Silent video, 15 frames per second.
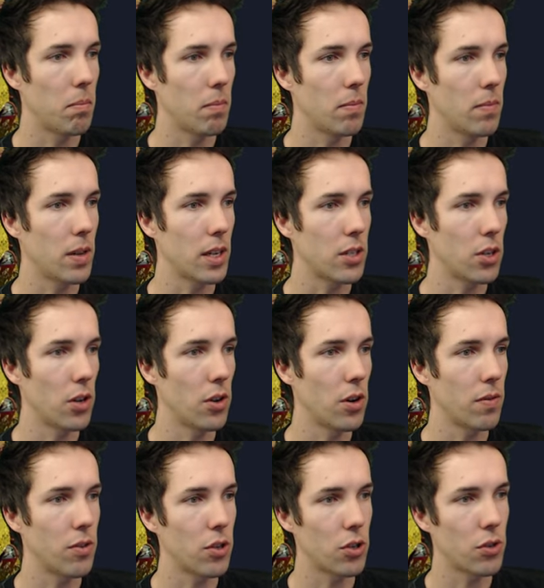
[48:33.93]
That's a
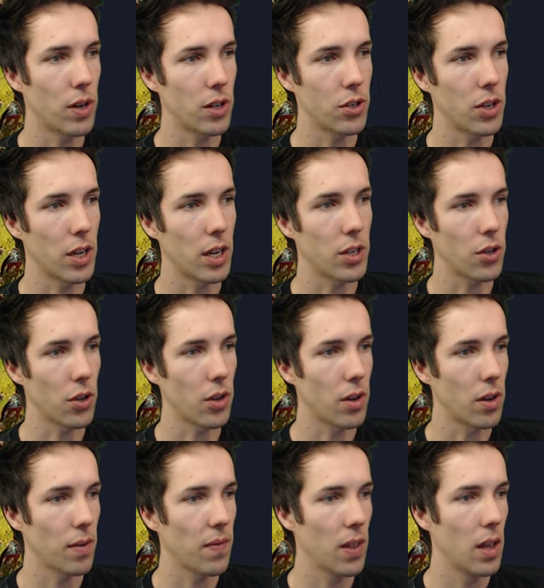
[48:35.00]
nerf to Streltsy, that's good.
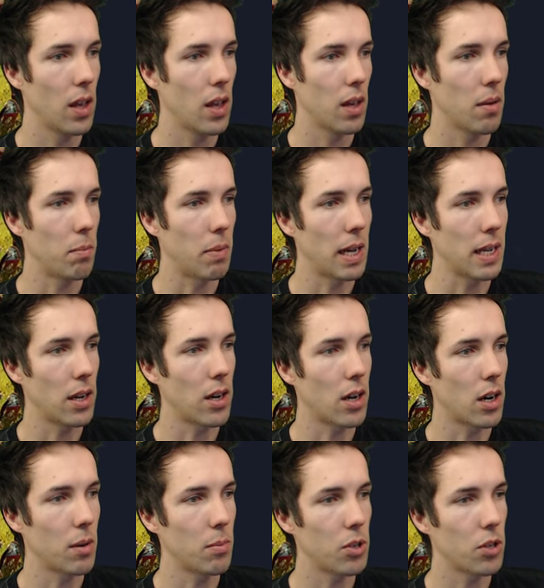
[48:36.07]
Bandit
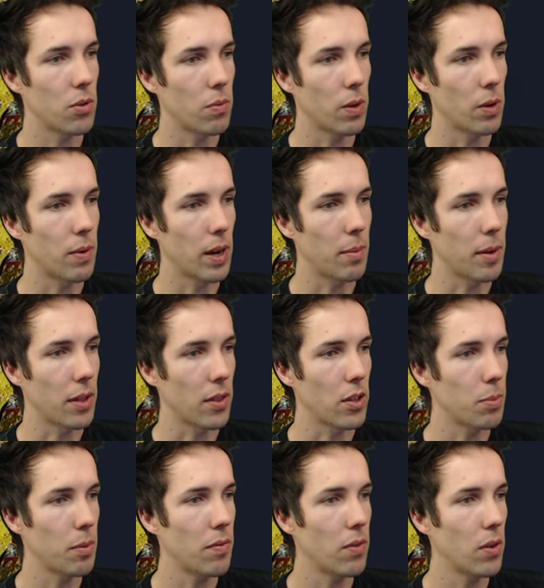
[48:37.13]
arms, we read about this
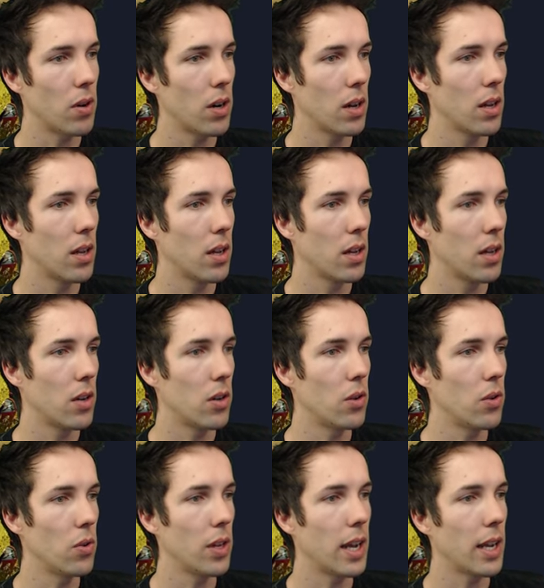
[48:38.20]
before.
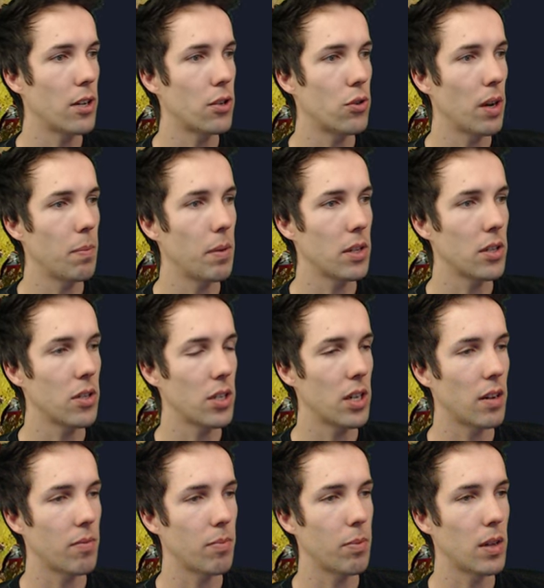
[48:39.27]
Golden Gate trade buttons
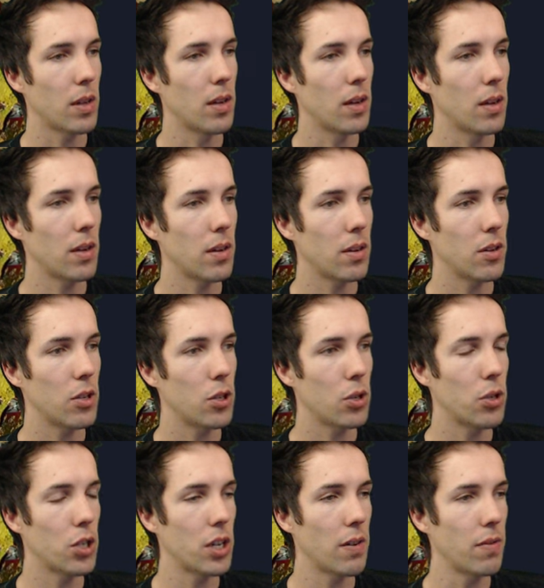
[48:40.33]
have been
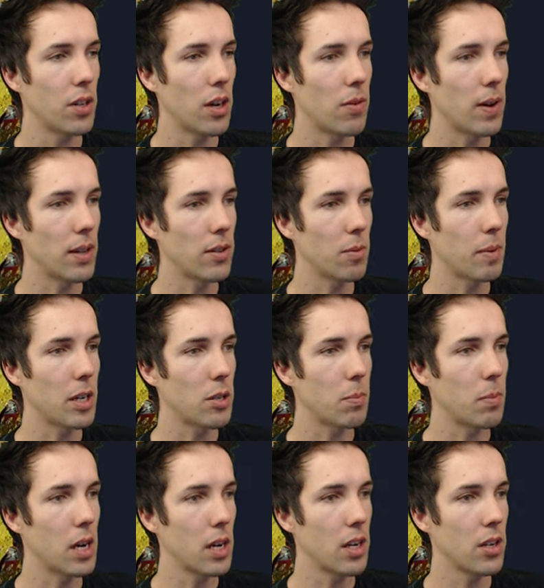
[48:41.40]
shifted around to match
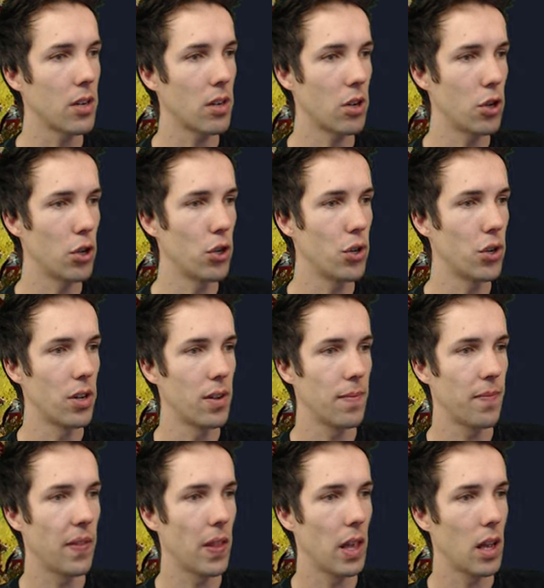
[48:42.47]
market, good.
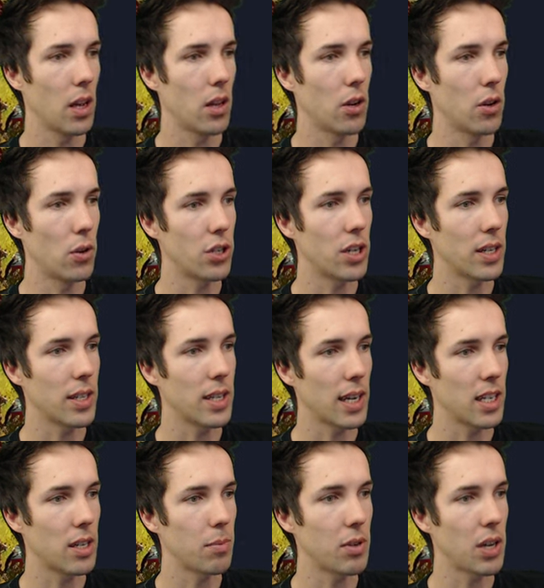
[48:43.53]
Lodya attack
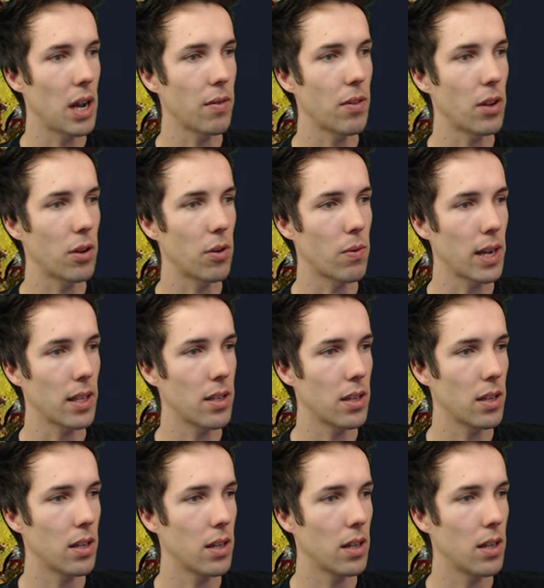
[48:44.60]
ships now have the correct
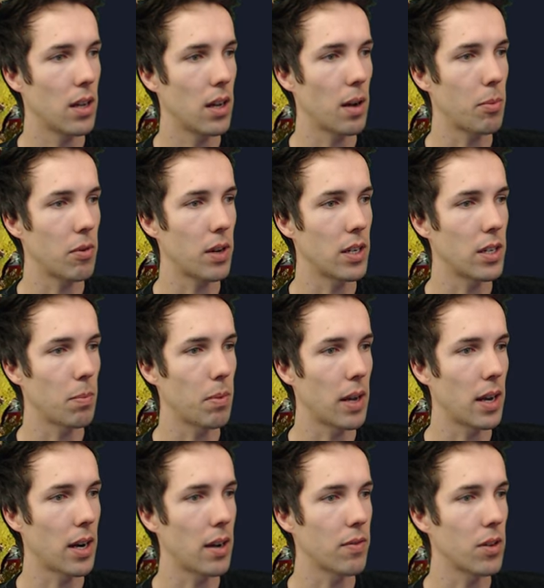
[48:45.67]
upgrades
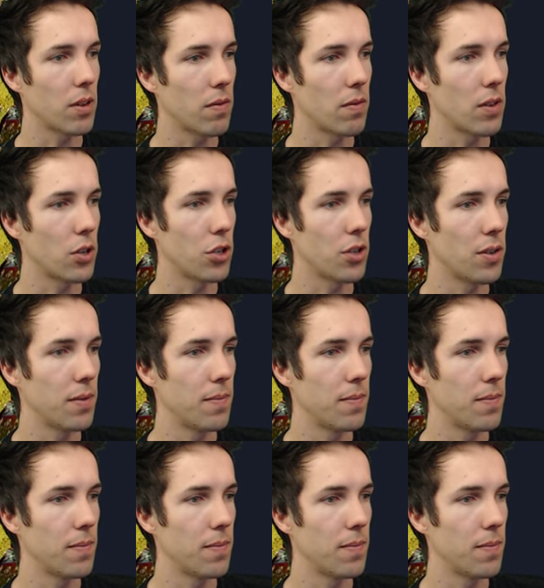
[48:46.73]
applied after conversion.